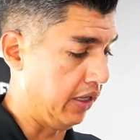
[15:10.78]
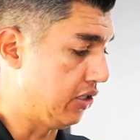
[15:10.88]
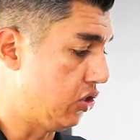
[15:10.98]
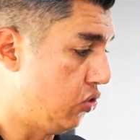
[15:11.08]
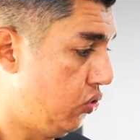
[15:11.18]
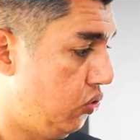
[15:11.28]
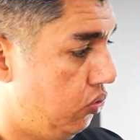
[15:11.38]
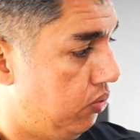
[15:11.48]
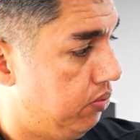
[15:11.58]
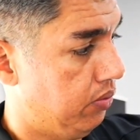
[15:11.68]
this
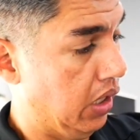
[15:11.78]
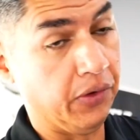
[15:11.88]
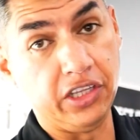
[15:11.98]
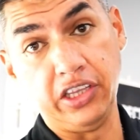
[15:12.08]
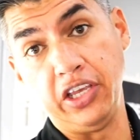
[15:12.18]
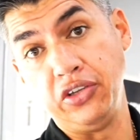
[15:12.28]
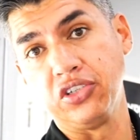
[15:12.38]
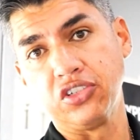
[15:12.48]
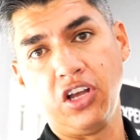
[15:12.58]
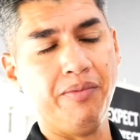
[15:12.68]
to everything that you
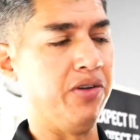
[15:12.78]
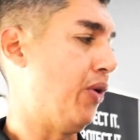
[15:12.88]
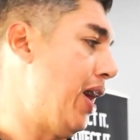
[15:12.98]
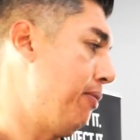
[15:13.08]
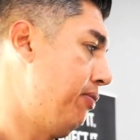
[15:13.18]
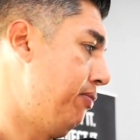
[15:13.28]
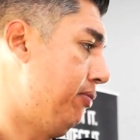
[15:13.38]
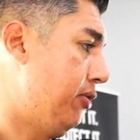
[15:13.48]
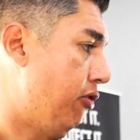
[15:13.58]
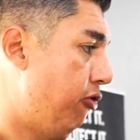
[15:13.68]
just saw me wrap:
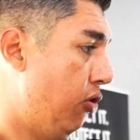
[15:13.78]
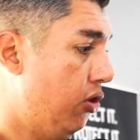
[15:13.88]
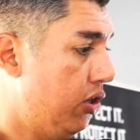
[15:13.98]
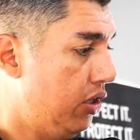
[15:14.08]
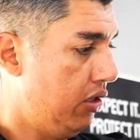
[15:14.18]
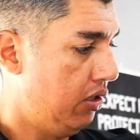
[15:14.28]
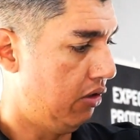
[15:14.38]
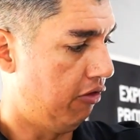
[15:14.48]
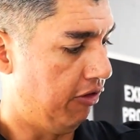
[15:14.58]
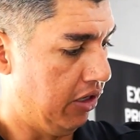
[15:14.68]
the full hood,
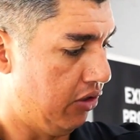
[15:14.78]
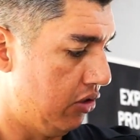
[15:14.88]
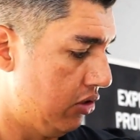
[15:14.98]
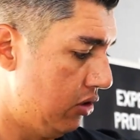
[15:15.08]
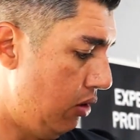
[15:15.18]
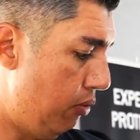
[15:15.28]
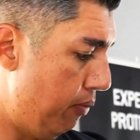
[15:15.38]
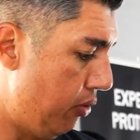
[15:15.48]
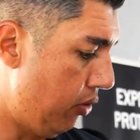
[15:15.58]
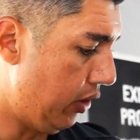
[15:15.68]
fenders, the
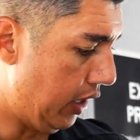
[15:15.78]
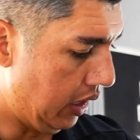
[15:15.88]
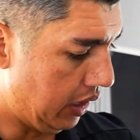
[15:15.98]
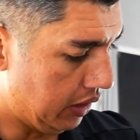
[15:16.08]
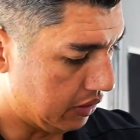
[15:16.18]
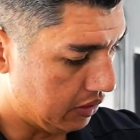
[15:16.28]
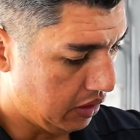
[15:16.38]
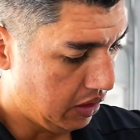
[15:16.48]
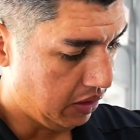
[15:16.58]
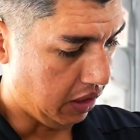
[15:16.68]
bumper, the headlights,
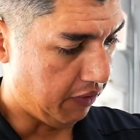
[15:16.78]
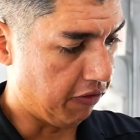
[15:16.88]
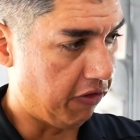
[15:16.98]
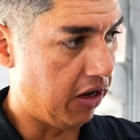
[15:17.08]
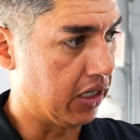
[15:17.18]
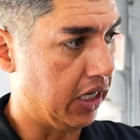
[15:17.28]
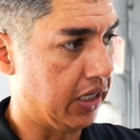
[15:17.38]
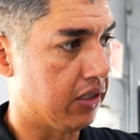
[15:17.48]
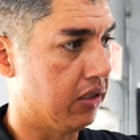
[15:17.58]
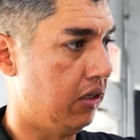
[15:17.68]
even the fog
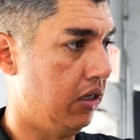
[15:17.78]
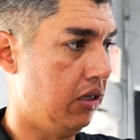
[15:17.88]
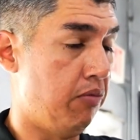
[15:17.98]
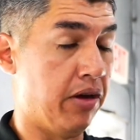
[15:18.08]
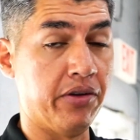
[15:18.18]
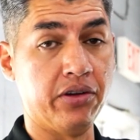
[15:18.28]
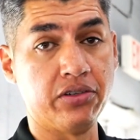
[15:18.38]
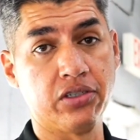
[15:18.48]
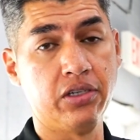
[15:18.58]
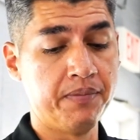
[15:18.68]
lights, the
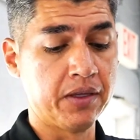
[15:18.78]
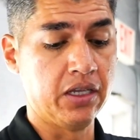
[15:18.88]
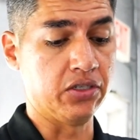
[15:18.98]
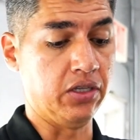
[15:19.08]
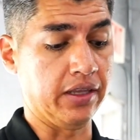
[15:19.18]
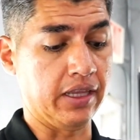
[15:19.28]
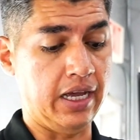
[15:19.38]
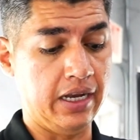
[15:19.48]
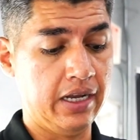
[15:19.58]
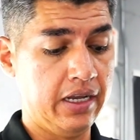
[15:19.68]
mirrors. So like
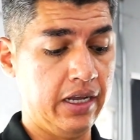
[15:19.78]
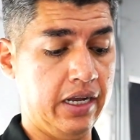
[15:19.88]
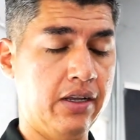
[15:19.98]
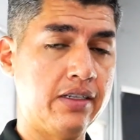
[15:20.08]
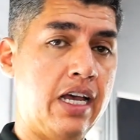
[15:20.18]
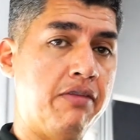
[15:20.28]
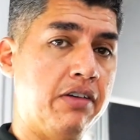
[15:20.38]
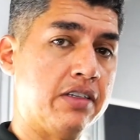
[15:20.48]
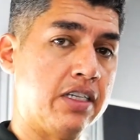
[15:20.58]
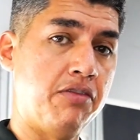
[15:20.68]
that, it does have
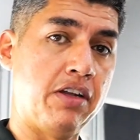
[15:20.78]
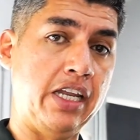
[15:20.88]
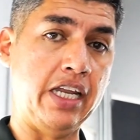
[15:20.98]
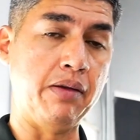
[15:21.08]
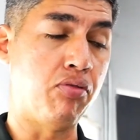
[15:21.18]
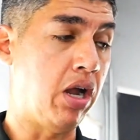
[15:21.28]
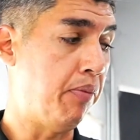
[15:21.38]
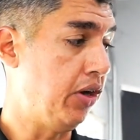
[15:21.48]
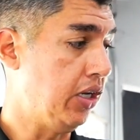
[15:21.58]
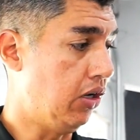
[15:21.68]
a self-cleaning
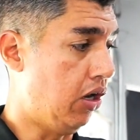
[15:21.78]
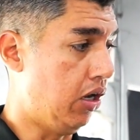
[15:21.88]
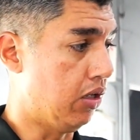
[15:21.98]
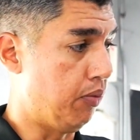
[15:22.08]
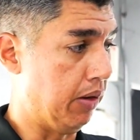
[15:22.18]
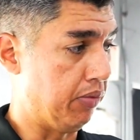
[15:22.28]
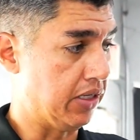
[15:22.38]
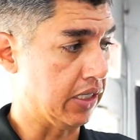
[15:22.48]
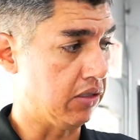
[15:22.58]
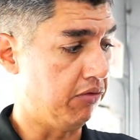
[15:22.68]
property on the paint
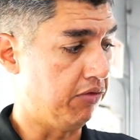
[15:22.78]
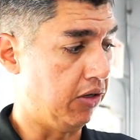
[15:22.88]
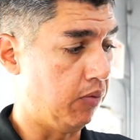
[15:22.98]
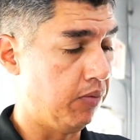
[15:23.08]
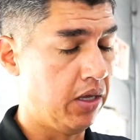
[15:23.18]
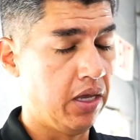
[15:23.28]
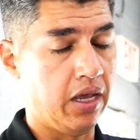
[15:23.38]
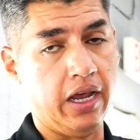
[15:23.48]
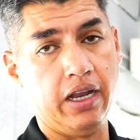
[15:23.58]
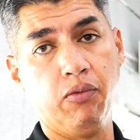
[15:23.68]
protection film,
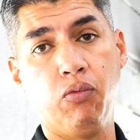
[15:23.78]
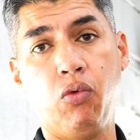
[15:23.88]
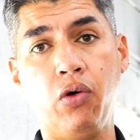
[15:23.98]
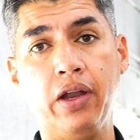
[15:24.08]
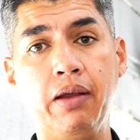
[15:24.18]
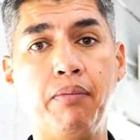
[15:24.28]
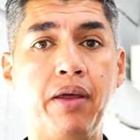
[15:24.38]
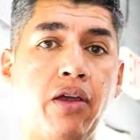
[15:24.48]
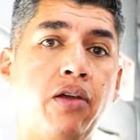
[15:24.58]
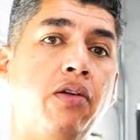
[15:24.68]
and it won't
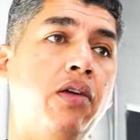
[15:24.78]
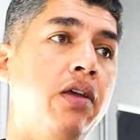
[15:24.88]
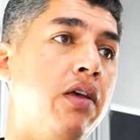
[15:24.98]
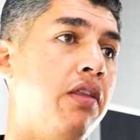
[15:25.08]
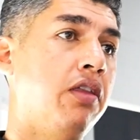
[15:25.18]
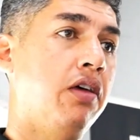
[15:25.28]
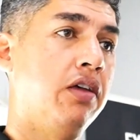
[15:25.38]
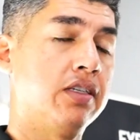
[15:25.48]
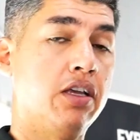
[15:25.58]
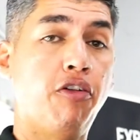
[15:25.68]
impair the
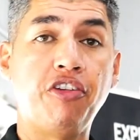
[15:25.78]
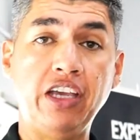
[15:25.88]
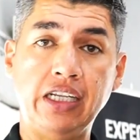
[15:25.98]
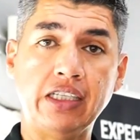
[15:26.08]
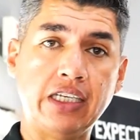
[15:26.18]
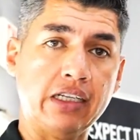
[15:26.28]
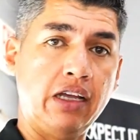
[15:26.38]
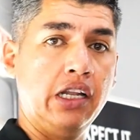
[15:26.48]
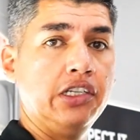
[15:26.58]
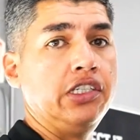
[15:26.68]
self-healing
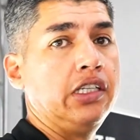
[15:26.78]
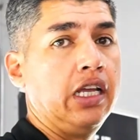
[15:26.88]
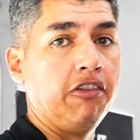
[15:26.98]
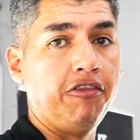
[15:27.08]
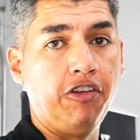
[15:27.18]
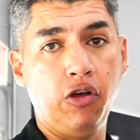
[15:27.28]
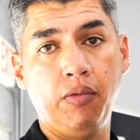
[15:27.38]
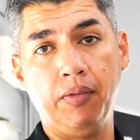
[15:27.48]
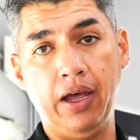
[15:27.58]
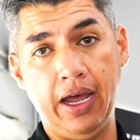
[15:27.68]
technology that the
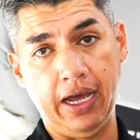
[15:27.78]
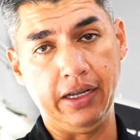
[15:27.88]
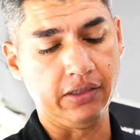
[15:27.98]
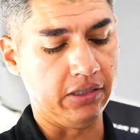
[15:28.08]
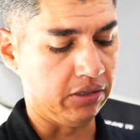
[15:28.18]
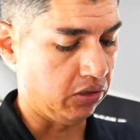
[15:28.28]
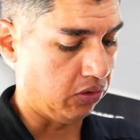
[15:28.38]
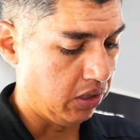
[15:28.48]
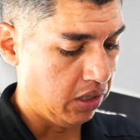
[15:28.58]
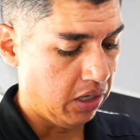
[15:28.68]
film has.
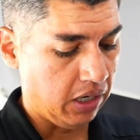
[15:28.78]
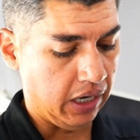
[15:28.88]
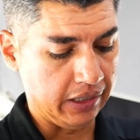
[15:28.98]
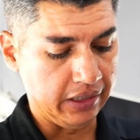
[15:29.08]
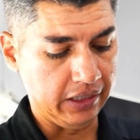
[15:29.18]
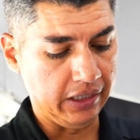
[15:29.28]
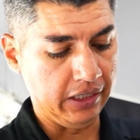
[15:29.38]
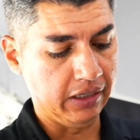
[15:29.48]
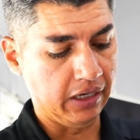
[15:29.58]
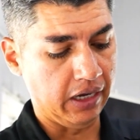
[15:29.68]
So
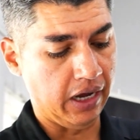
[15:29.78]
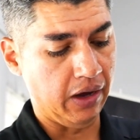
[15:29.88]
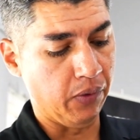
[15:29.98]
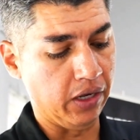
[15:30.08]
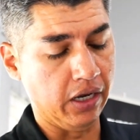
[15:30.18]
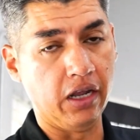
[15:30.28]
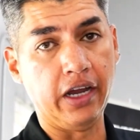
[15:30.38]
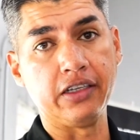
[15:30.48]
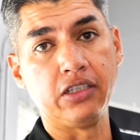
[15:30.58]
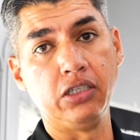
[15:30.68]
ideally, I really
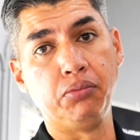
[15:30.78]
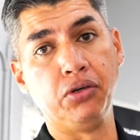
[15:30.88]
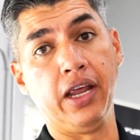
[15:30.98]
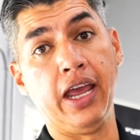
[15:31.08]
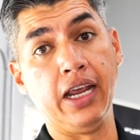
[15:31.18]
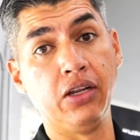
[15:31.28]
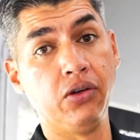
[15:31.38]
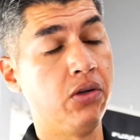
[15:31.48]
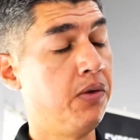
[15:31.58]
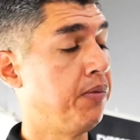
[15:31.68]
like to put
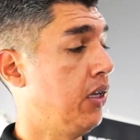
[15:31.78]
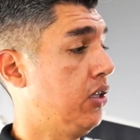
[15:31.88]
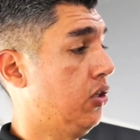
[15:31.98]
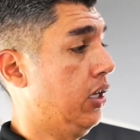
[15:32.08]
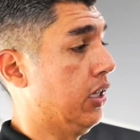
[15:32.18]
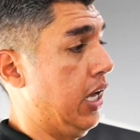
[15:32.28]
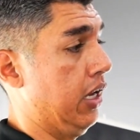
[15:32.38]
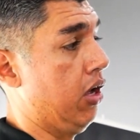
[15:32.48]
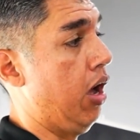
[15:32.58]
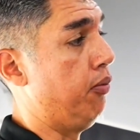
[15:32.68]
Halo, so like that
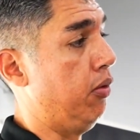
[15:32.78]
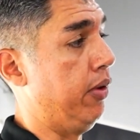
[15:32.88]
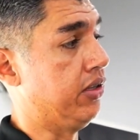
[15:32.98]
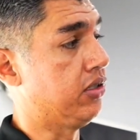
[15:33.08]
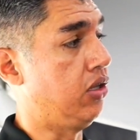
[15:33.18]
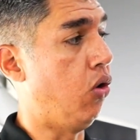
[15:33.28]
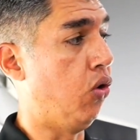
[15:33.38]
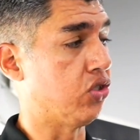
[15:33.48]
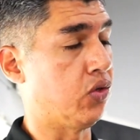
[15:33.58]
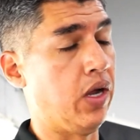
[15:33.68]
it complements the
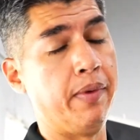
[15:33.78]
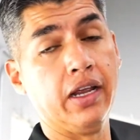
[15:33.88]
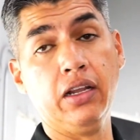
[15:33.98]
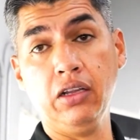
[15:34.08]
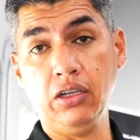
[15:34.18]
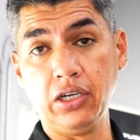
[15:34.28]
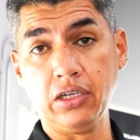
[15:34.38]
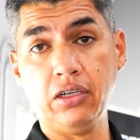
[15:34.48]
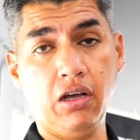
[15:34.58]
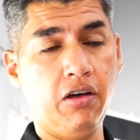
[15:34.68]
whole ceramic look
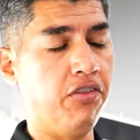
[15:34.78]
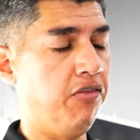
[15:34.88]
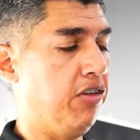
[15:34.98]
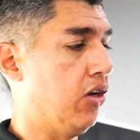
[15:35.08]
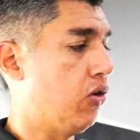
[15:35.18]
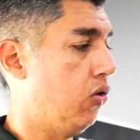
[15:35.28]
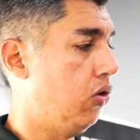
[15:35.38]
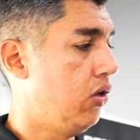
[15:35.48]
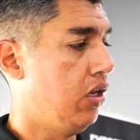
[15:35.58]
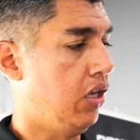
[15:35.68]
of the vehicle,
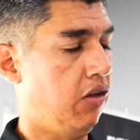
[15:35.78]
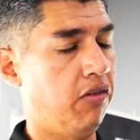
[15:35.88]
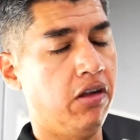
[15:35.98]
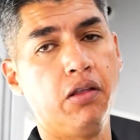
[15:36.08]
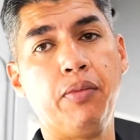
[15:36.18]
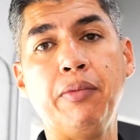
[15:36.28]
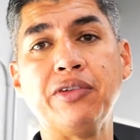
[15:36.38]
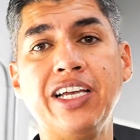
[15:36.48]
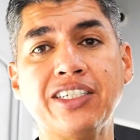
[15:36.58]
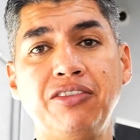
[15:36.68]
even on the paint
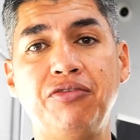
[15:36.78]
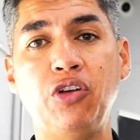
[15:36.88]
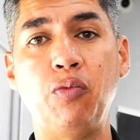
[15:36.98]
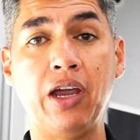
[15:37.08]
protection film